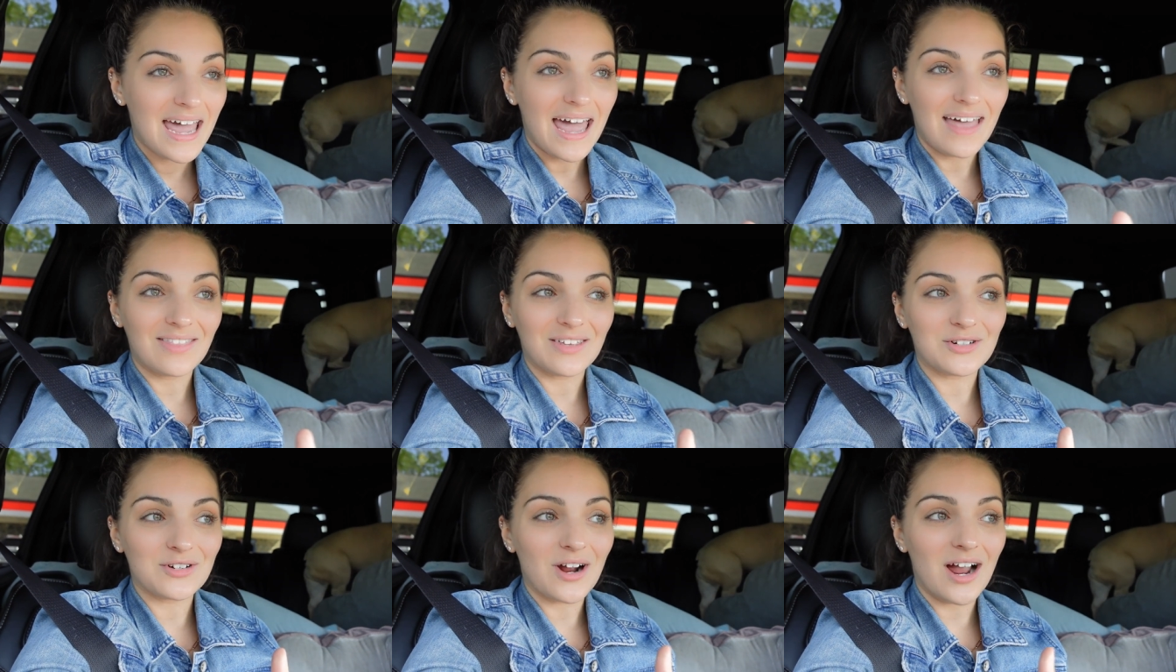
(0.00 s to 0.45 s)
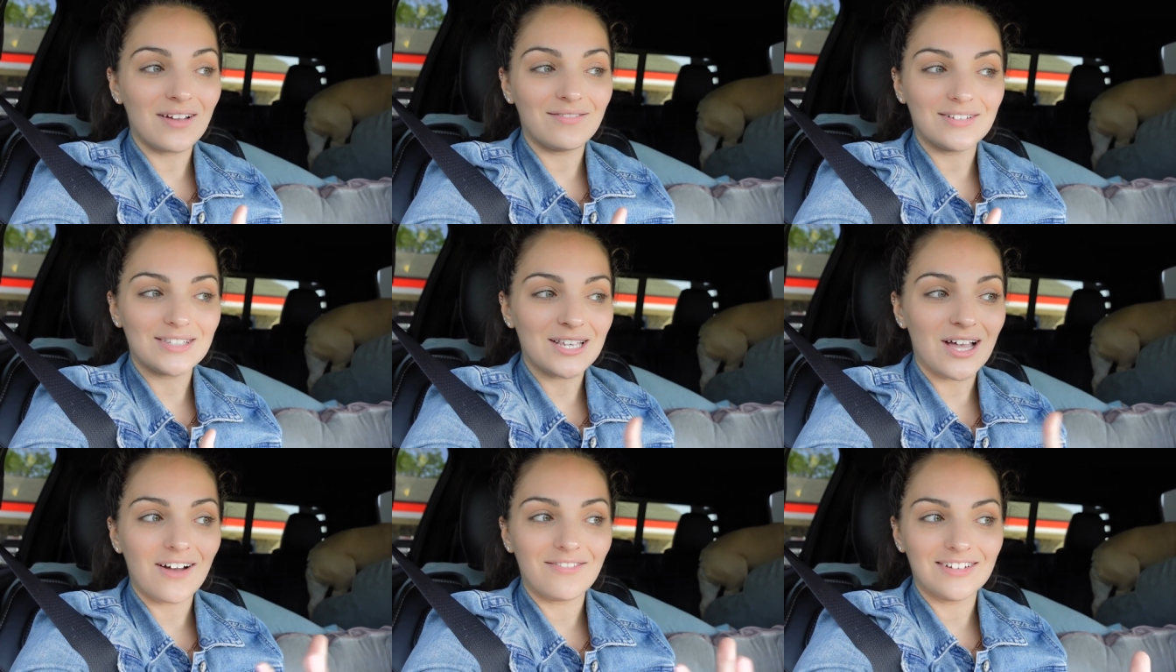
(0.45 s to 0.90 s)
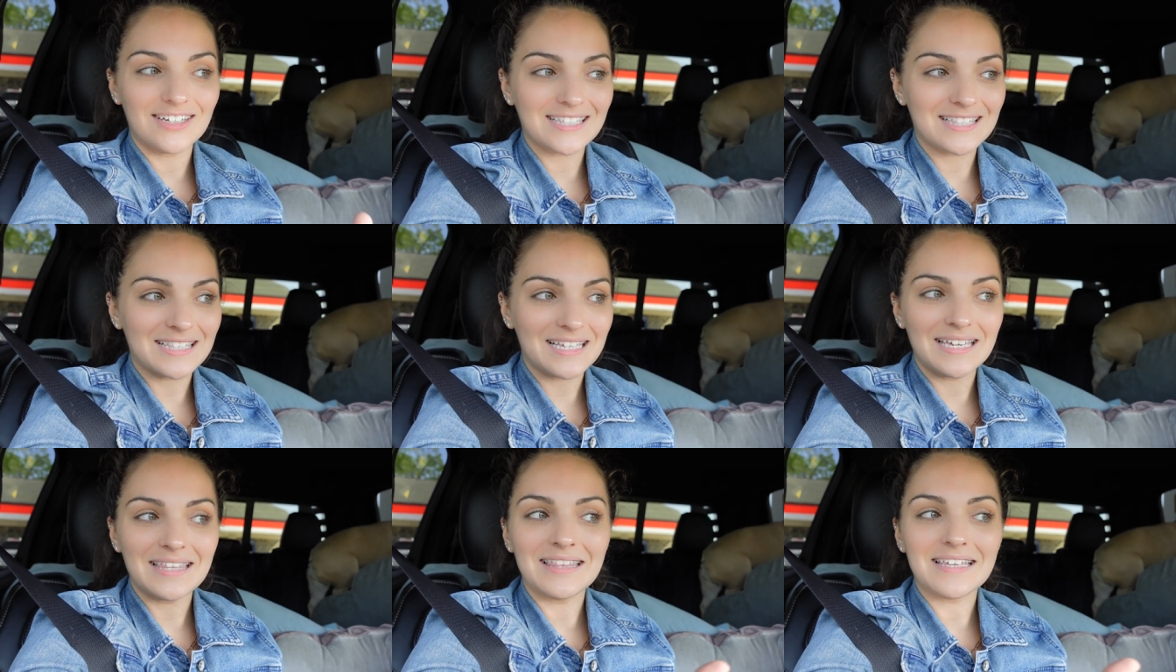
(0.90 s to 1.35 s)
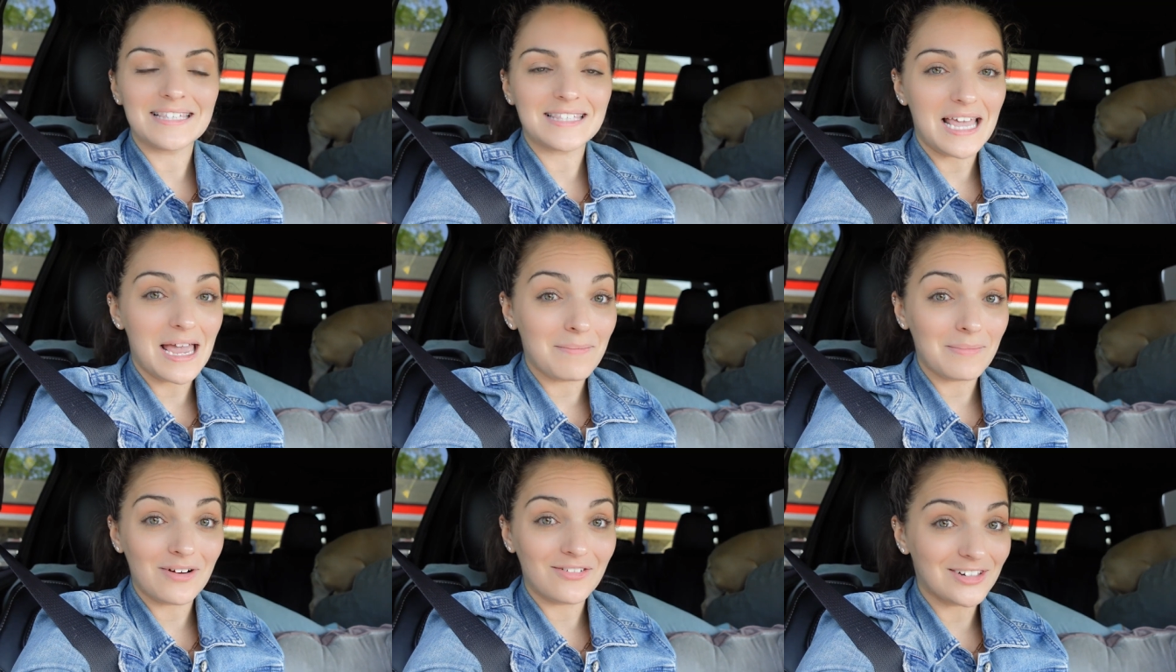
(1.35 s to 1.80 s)
and the drive is obviously the
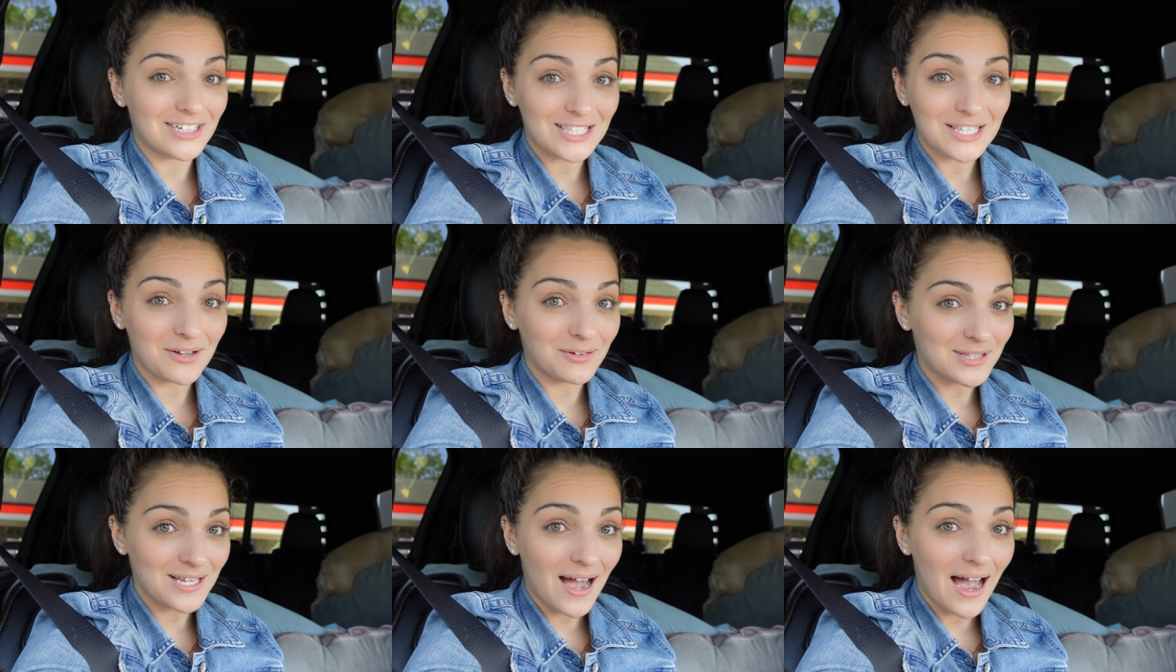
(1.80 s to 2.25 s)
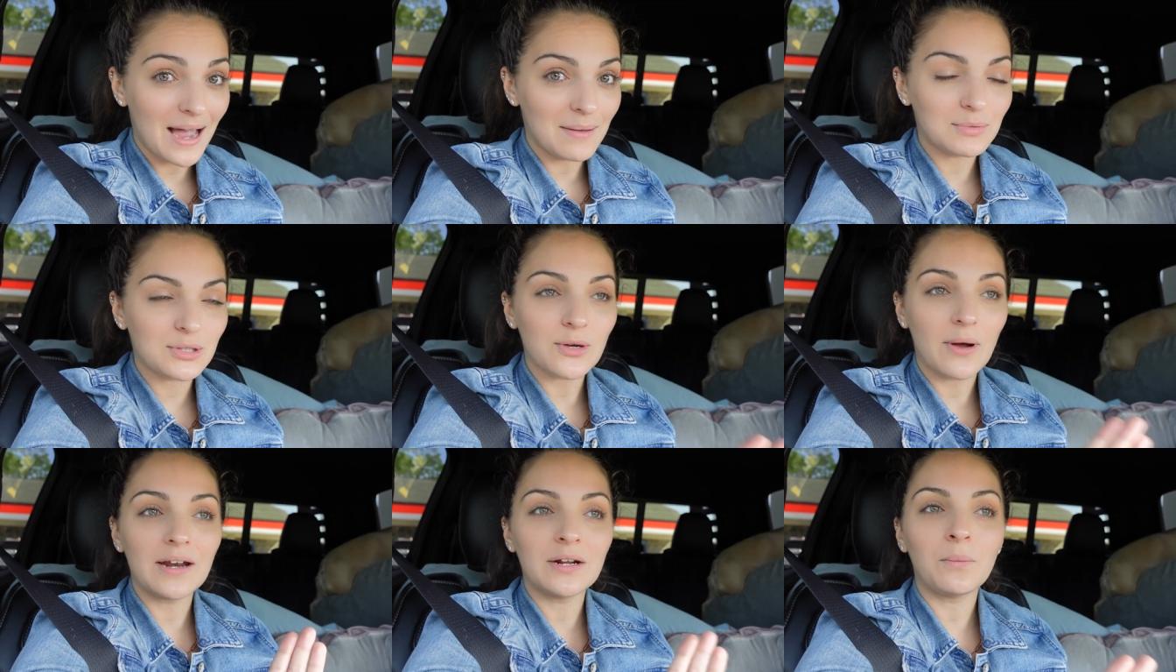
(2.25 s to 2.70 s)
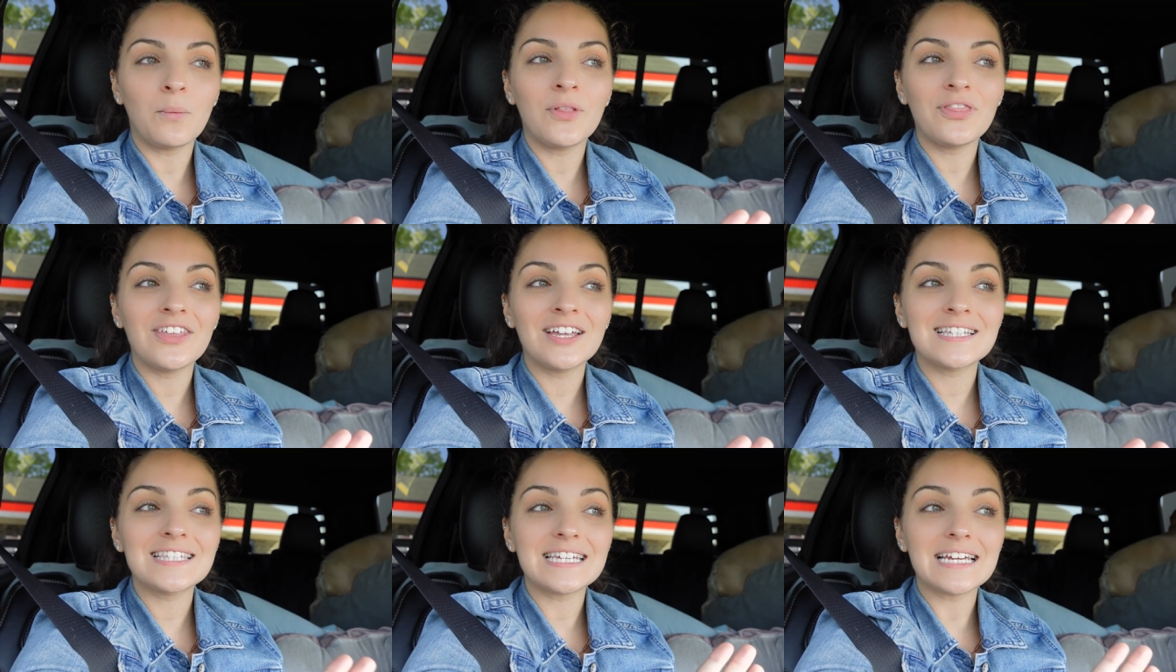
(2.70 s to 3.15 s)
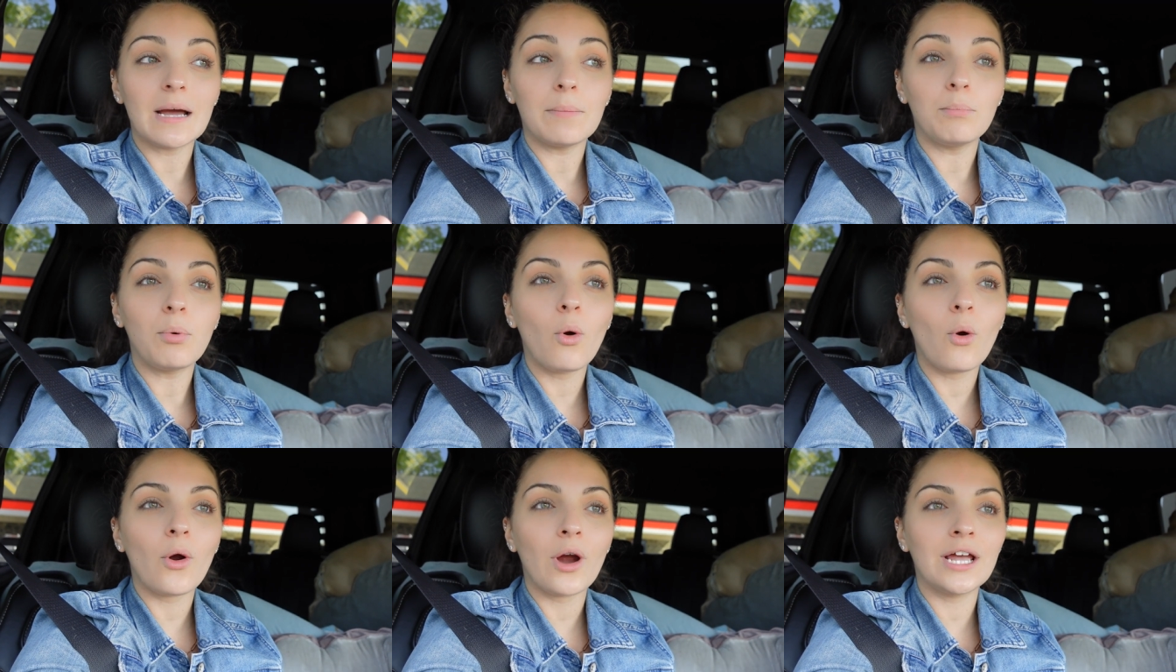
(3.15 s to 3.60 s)
same every single time so I didn't want things to
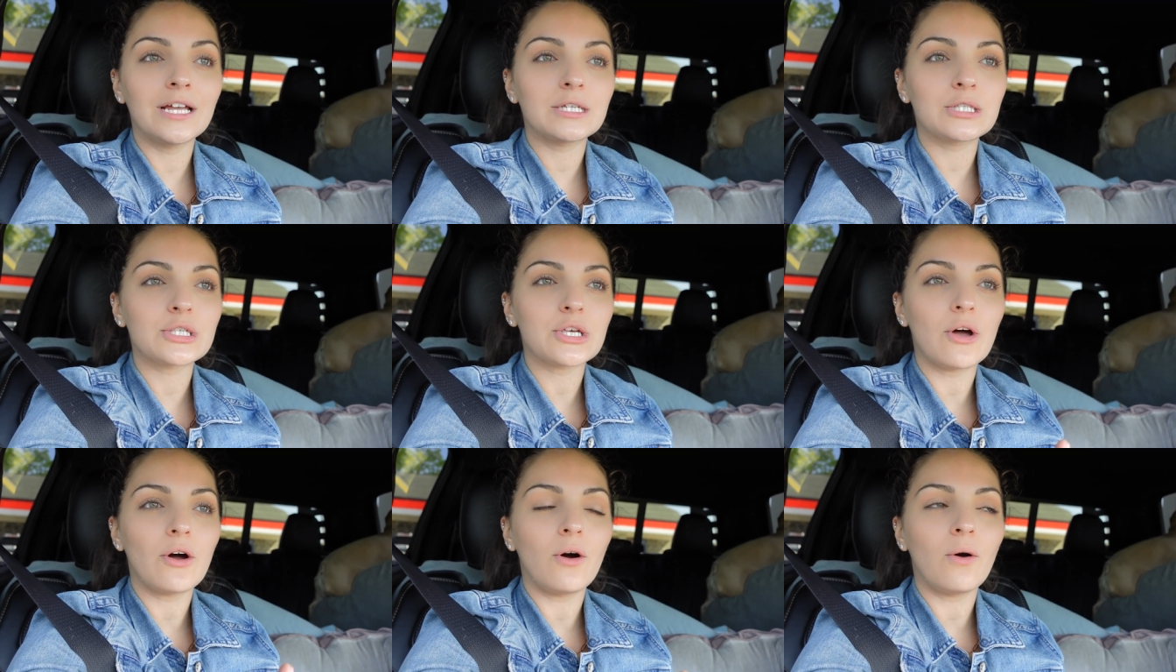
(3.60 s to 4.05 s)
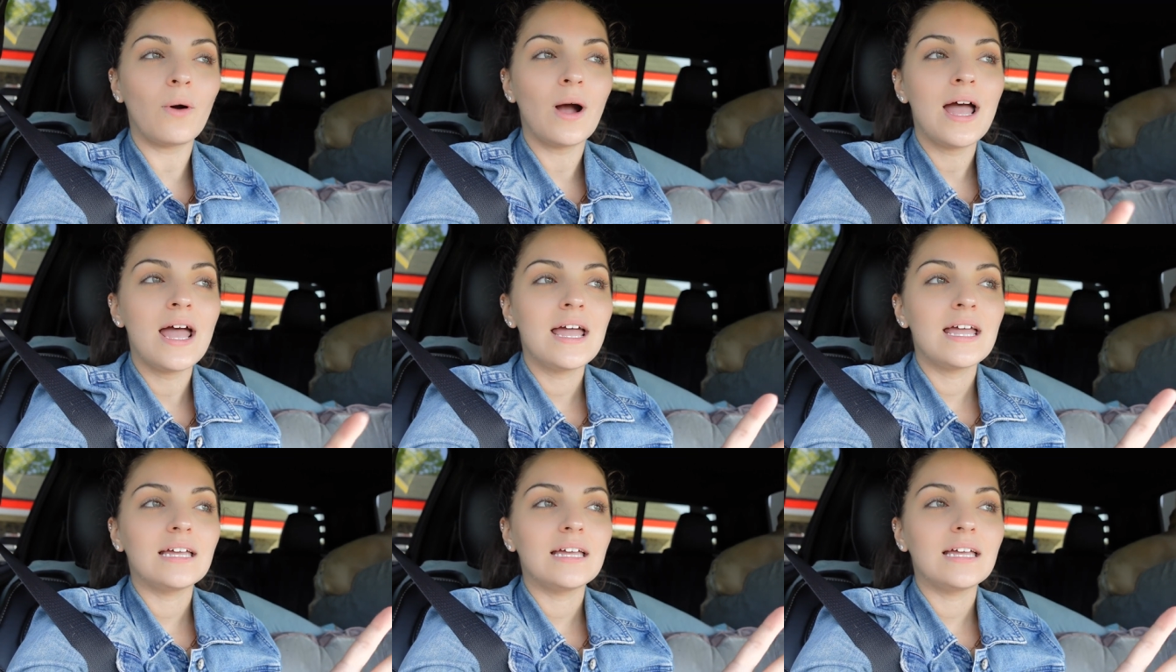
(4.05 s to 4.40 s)
get boring so